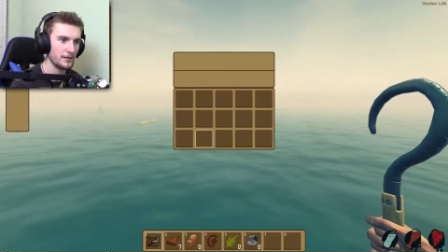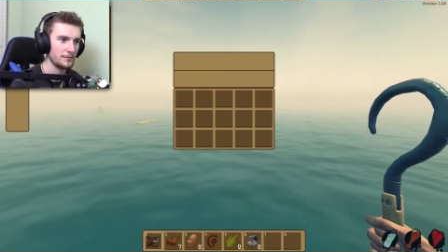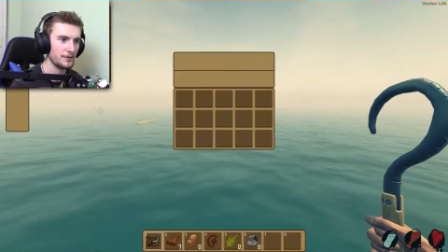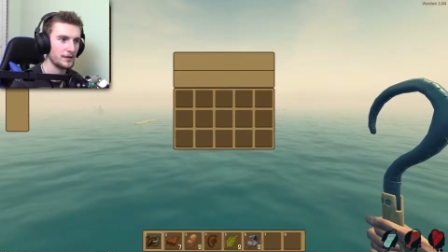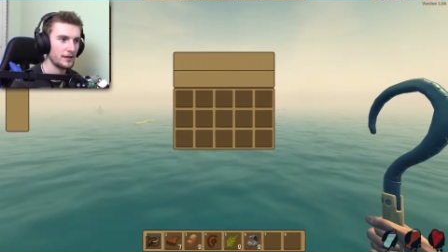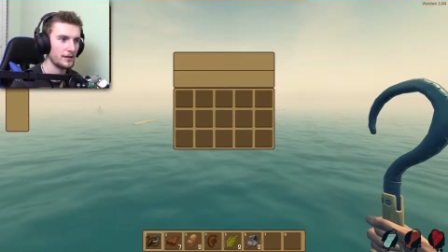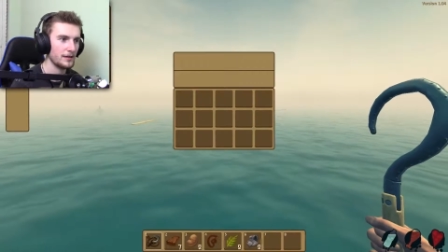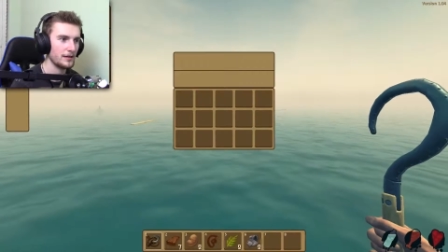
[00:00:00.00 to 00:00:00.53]

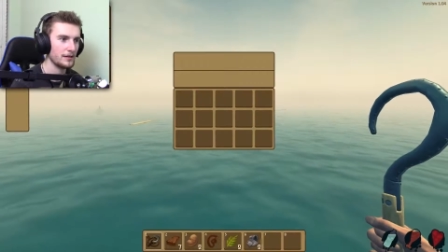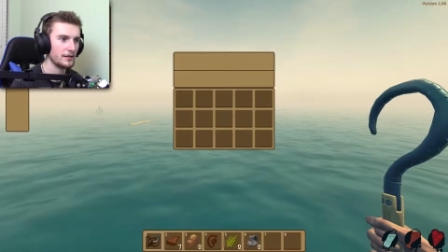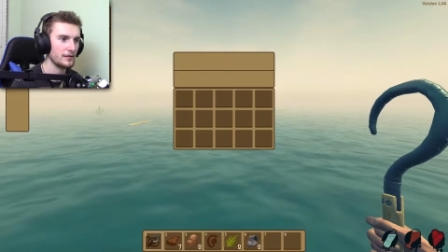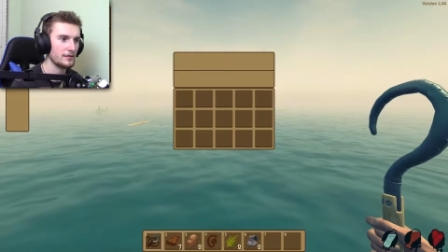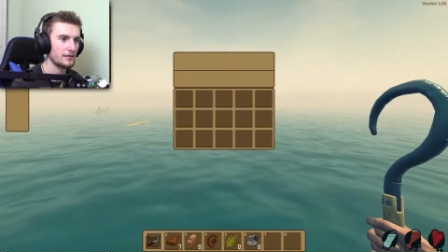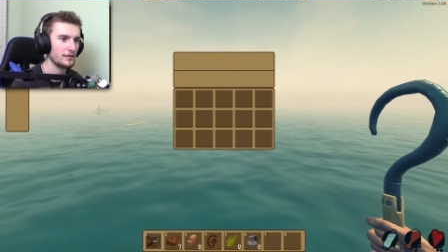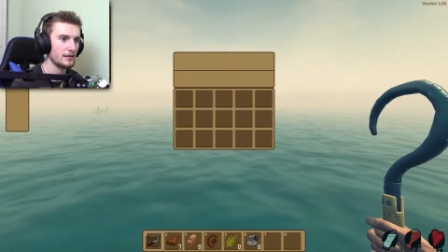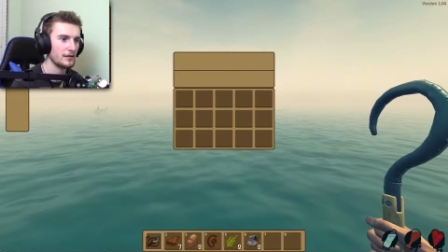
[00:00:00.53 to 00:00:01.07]
But
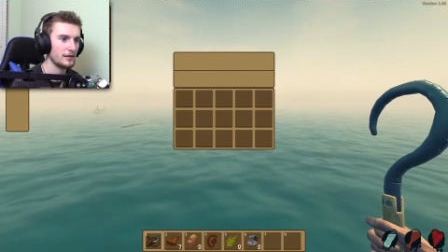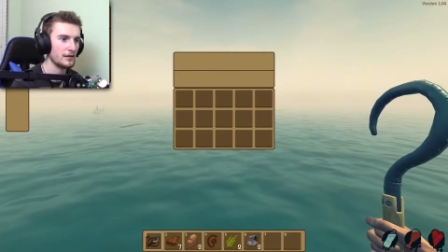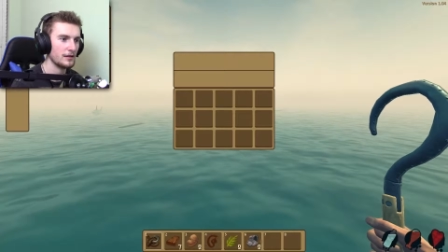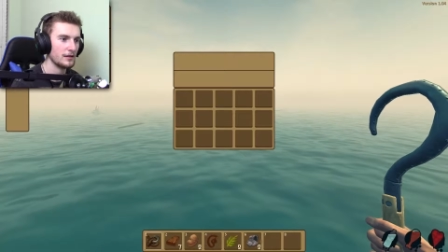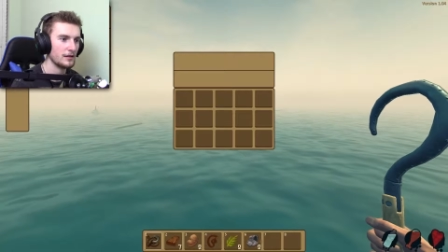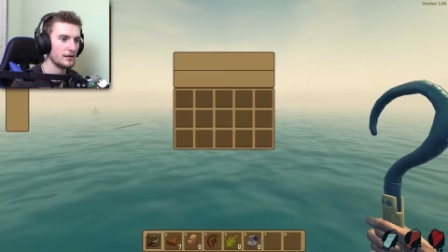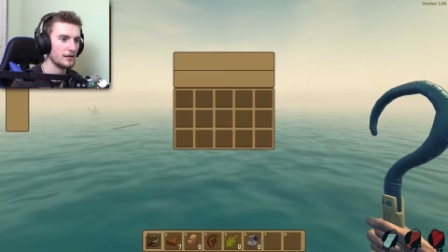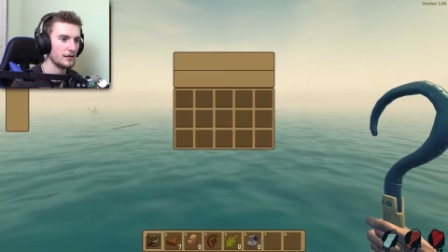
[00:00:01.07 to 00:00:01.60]
let's see.
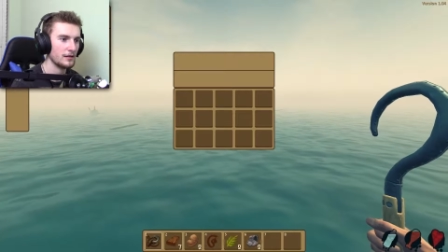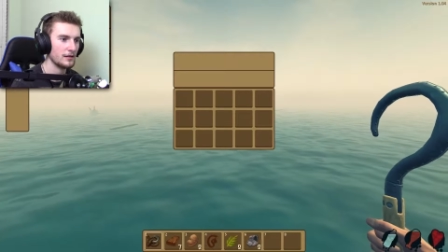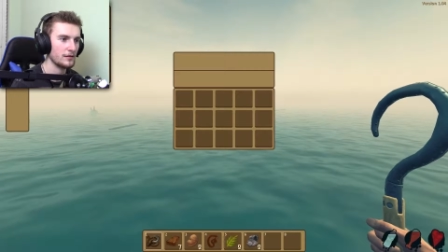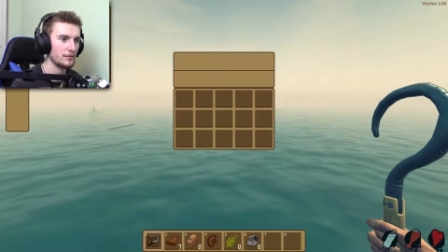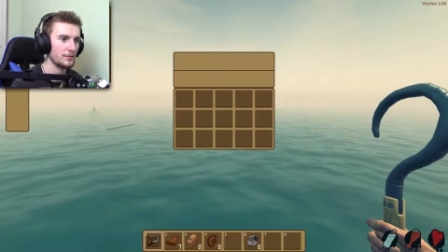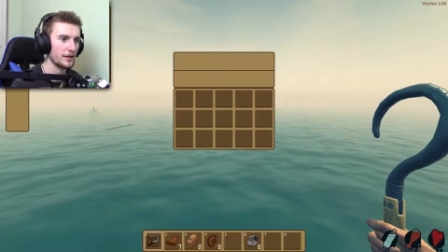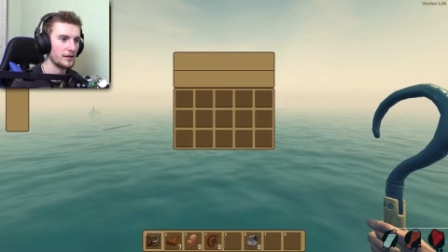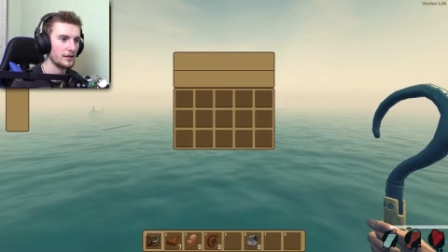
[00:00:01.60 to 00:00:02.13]
Uh,
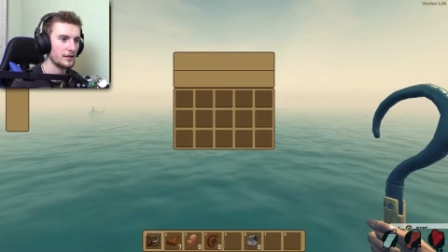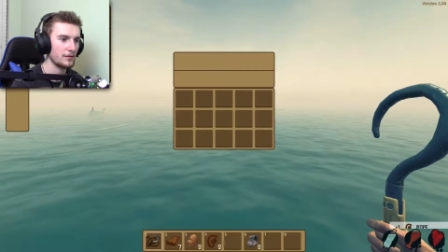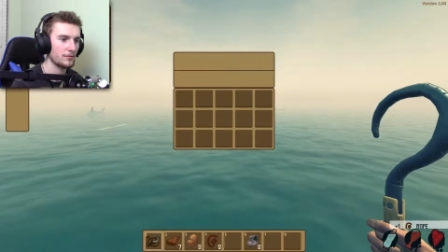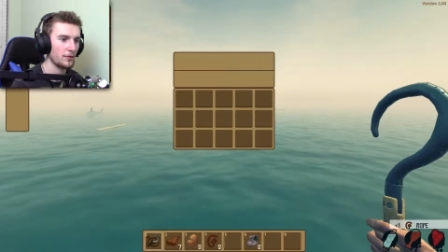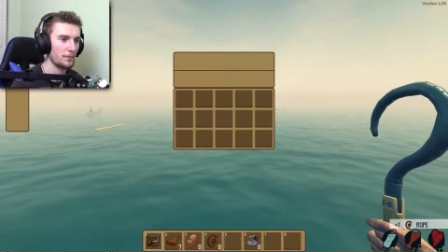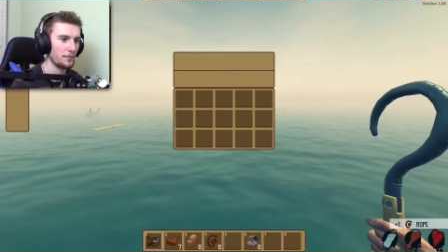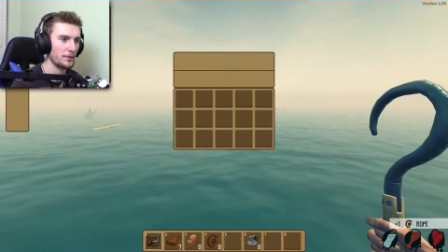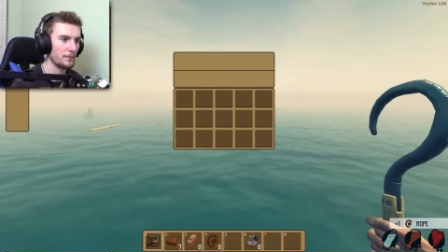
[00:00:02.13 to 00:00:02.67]
let's make another
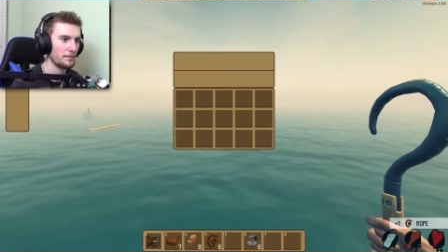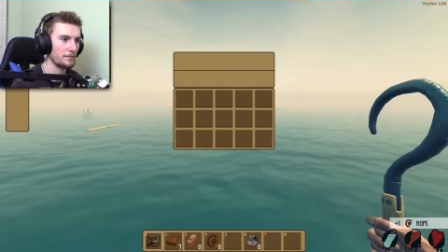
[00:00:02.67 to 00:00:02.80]
rope.